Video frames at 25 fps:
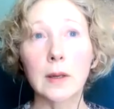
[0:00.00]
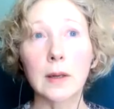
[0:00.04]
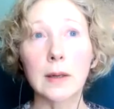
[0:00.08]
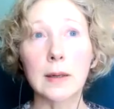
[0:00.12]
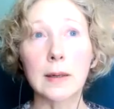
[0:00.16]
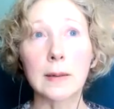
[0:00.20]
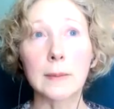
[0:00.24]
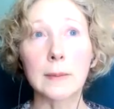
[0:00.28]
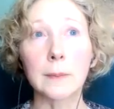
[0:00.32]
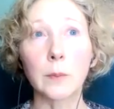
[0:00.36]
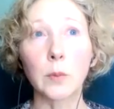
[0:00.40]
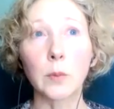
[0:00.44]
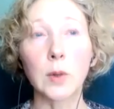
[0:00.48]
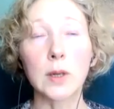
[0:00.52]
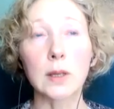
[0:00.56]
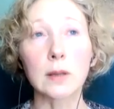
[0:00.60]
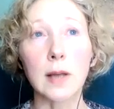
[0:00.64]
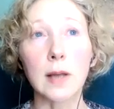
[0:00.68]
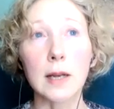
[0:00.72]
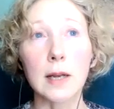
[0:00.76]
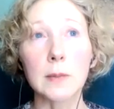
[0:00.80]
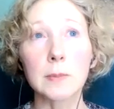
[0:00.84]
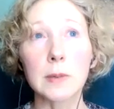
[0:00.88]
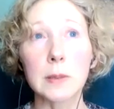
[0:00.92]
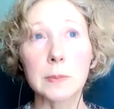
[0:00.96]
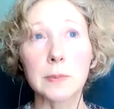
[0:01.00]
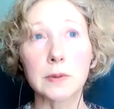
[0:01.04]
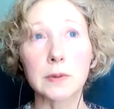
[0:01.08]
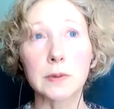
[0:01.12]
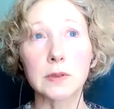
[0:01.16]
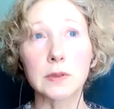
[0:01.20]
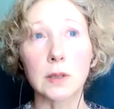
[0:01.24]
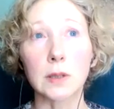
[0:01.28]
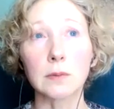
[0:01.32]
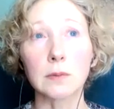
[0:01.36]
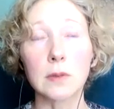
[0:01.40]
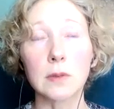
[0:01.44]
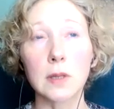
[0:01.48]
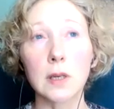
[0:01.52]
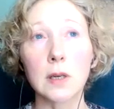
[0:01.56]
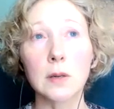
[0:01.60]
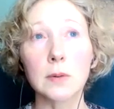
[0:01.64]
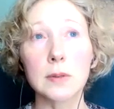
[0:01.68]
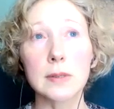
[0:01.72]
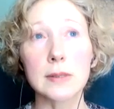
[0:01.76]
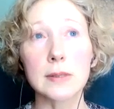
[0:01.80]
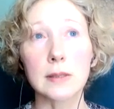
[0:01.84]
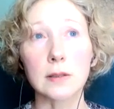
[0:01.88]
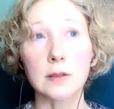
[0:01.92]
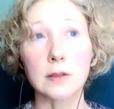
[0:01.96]
um, what a lot of people don't
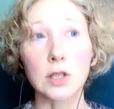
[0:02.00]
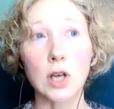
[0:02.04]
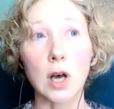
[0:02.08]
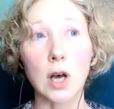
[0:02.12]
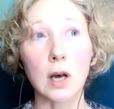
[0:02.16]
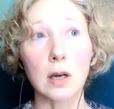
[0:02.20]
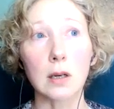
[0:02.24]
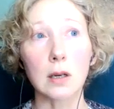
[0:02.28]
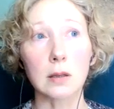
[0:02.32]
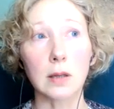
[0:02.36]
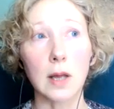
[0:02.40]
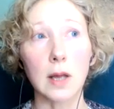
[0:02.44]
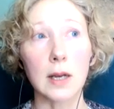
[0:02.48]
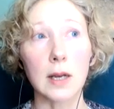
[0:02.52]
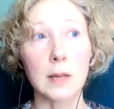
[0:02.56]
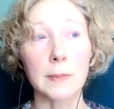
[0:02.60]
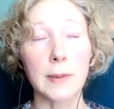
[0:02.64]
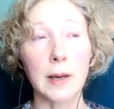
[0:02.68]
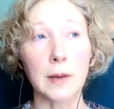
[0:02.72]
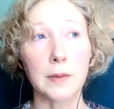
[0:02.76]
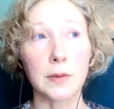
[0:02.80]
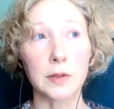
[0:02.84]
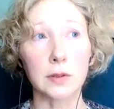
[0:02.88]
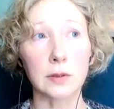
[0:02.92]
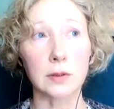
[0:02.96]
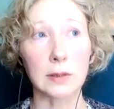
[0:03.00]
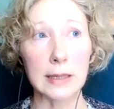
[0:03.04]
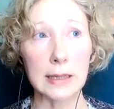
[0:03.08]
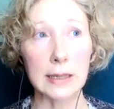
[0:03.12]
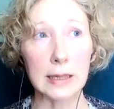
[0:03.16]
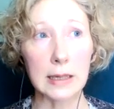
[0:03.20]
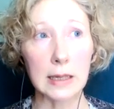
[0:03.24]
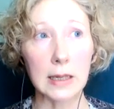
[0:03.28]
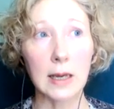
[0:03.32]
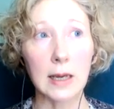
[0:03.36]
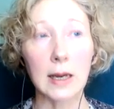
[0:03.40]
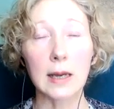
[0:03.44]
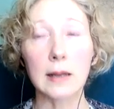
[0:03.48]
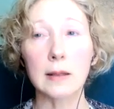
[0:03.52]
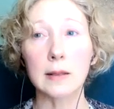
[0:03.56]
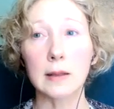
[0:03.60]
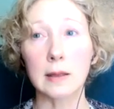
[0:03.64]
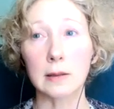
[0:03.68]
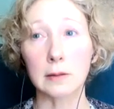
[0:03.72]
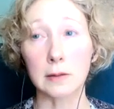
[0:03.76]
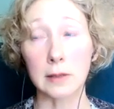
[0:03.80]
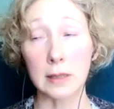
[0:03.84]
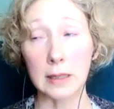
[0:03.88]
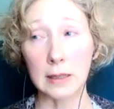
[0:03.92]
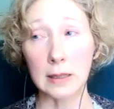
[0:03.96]
know is they'll talk a lot about their leaky gut,
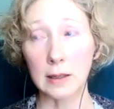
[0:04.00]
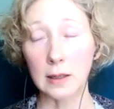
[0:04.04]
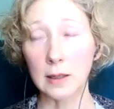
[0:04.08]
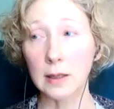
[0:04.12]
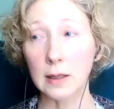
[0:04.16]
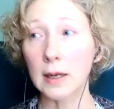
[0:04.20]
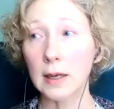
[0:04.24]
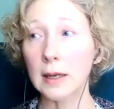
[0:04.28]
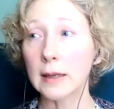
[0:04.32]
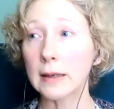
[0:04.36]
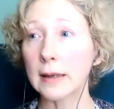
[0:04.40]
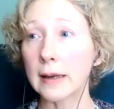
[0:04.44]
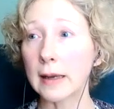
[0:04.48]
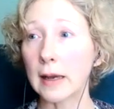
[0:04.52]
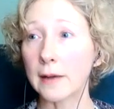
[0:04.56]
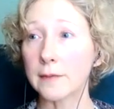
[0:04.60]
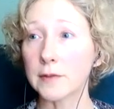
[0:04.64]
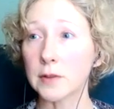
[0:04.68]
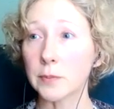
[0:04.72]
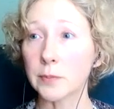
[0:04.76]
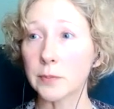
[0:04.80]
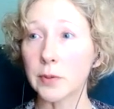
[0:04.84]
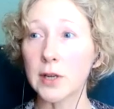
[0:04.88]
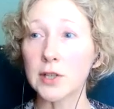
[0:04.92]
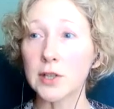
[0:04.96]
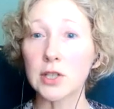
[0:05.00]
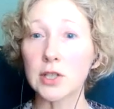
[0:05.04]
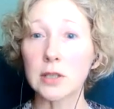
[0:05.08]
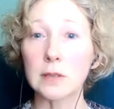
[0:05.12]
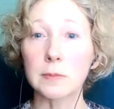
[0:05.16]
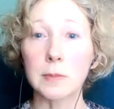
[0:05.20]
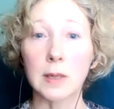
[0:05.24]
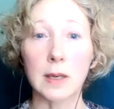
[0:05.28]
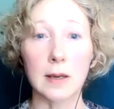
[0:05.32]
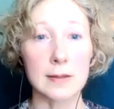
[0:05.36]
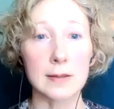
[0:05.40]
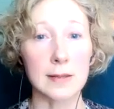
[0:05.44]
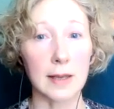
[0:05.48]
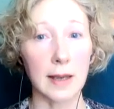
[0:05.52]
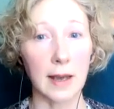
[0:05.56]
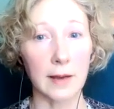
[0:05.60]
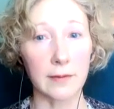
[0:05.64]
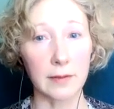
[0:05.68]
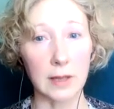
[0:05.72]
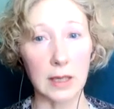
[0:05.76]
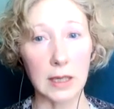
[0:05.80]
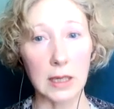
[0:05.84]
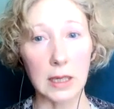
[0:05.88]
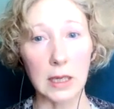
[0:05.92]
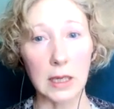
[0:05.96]
the leaky gut. I have depression because I
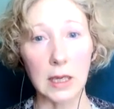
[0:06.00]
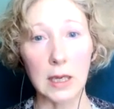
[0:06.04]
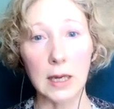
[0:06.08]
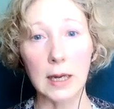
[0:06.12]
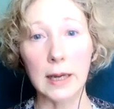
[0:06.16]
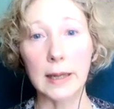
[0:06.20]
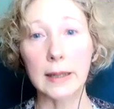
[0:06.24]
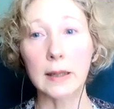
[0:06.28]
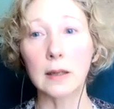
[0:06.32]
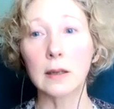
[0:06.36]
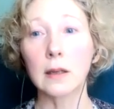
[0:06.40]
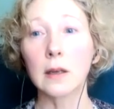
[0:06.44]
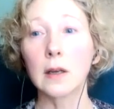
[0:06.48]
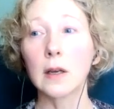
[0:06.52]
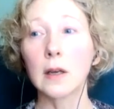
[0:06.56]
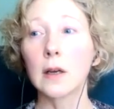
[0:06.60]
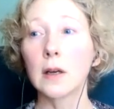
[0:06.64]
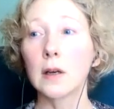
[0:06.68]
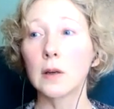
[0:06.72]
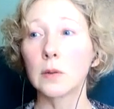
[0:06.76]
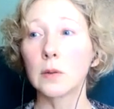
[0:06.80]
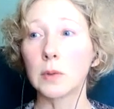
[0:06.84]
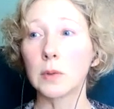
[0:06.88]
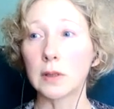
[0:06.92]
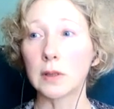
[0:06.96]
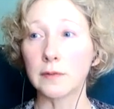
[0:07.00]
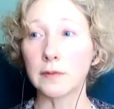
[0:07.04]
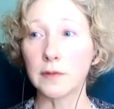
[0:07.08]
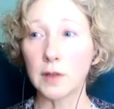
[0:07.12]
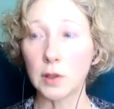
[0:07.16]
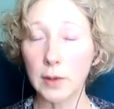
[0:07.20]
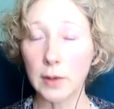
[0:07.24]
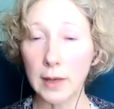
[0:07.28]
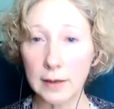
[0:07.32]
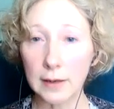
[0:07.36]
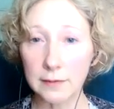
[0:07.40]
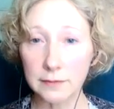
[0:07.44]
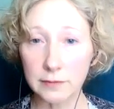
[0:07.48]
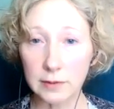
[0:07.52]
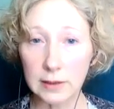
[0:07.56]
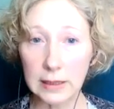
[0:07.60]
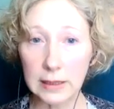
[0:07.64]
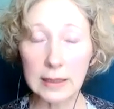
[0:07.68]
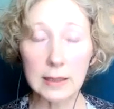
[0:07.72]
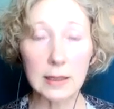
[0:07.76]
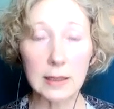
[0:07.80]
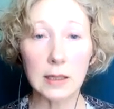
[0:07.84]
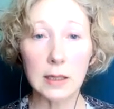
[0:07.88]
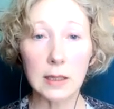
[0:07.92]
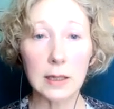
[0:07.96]
have leaky gut. Well, if you have
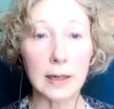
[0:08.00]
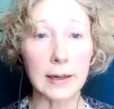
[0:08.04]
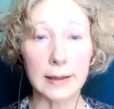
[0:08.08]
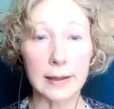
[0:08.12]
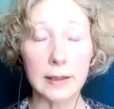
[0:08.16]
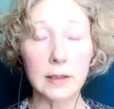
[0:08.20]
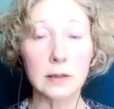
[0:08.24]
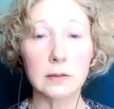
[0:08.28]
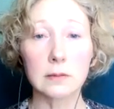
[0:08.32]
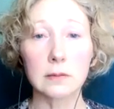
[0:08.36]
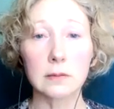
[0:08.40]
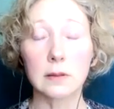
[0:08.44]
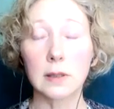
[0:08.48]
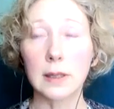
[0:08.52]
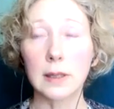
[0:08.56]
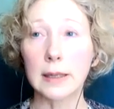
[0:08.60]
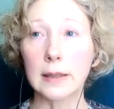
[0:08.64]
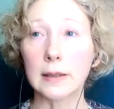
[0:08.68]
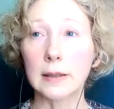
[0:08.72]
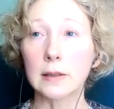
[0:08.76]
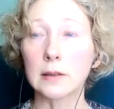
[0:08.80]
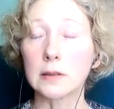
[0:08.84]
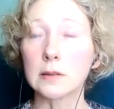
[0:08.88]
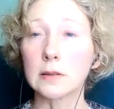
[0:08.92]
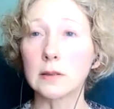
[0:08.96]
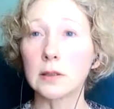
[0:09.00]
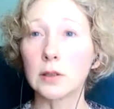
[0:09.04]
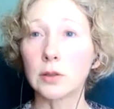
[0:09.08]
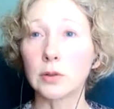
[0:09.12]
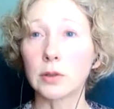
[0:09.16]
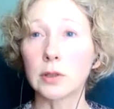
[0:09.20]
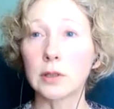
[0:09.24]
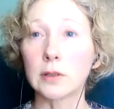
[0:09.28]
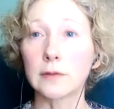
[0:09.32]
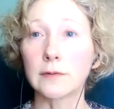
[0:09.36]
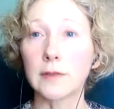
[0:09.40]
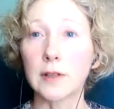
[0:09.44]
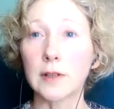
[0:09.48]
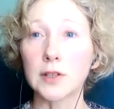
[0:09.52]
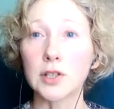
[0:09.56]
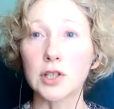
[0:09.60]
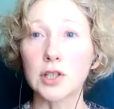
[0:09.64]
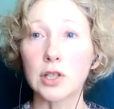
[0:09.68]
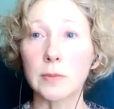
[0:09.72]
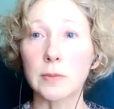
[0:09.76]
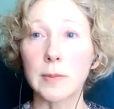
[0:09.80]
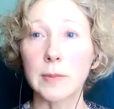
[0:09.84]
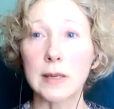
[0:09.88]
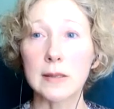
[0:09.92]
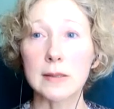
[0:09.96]
leaky gut and your
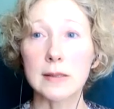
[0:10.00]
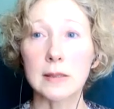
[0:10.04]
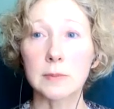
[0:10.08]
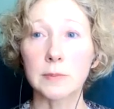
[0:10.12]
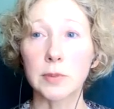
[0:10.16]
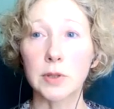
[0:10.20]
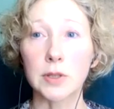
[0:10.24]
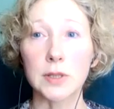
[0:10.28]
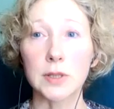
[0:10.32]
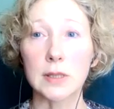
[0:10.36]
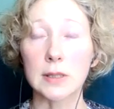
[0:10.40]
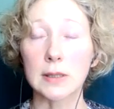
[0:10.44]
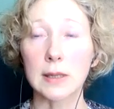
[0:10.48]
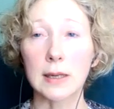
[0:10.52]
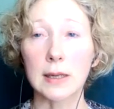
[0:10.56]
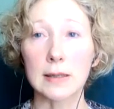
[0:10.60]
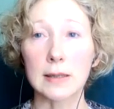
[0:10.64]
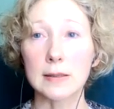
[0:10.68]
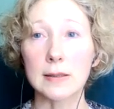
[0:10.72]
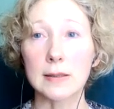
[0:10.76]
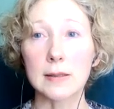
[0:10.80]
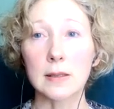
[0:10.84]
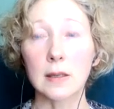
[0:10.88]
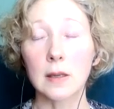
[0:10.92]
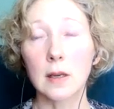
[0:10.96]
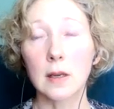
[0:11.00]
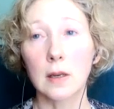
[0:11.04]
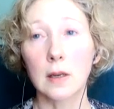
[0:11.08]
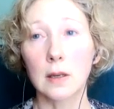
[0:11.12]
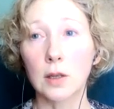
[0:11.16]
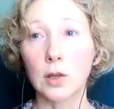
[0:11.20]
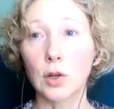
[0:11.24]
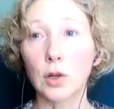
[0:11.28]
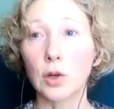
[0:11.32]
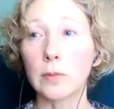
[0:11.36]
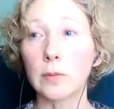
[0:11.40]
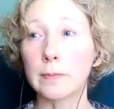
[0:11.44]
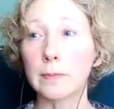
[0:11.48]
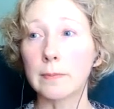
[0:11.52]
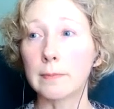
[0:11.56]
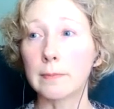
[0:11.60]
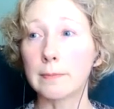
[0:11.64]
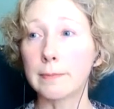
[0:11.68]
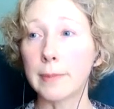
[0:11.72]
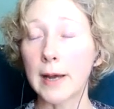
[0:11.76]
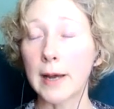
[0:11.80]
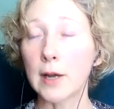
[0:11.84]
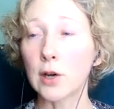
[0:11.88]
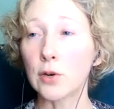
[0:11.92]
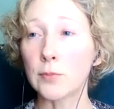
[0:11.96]
functional medicine person has, you know,
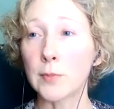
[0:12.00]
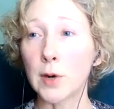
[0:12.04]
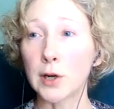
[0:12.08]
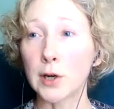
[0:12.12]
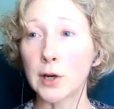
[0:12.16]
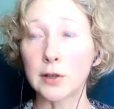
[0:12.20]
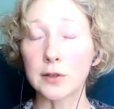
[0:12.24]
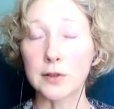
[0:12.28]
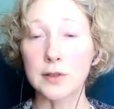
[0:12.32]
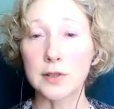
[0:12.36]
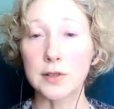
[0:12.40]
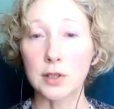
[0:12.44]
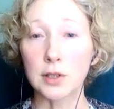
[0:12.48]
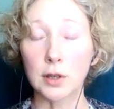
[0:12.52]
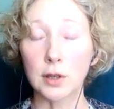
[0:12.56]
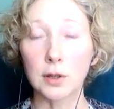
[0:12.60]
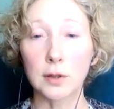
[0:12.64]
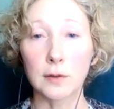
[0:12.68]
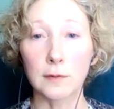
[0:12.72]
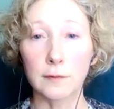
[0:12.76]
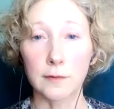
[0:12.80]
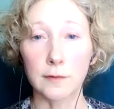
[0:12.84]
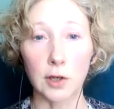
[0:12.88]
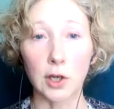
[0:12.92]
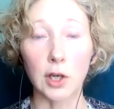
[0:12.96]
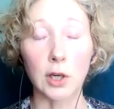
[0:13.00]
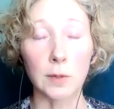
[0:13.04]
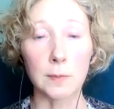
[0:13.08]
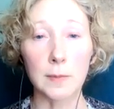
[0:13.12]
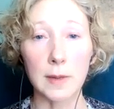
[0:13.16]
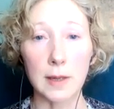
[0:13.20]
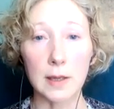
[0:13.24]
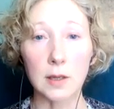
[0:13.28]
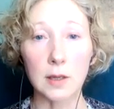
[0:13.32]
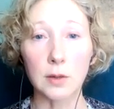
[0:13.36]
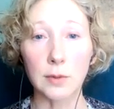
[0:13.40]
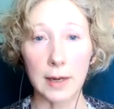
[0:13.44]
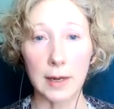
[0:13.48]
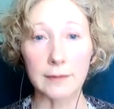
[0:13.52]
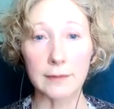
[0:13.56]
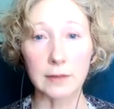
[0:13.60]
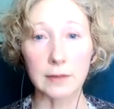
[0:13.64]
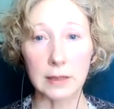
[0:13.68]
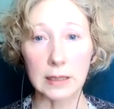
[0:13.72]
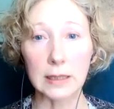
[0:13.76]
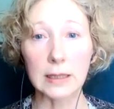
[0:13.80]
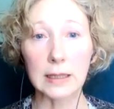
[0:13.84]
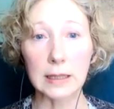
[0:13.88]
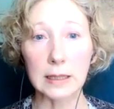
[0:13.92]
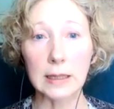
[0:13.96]
biomarkers to confirm that you
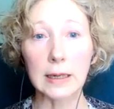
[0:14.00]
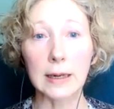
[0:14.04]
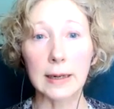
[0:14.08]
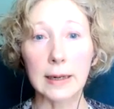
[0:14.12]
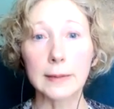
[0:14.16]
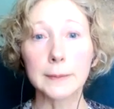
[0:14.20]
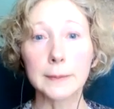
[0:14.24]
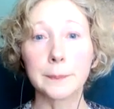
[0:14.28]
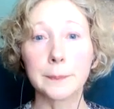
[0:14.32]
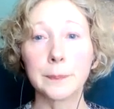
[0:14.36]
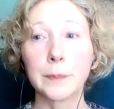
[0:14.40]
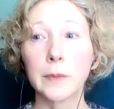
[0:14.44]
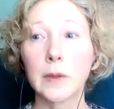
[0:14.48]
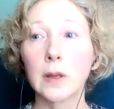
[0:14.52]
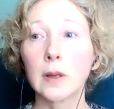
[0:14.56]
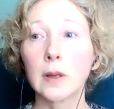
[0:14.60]
have leaky gut,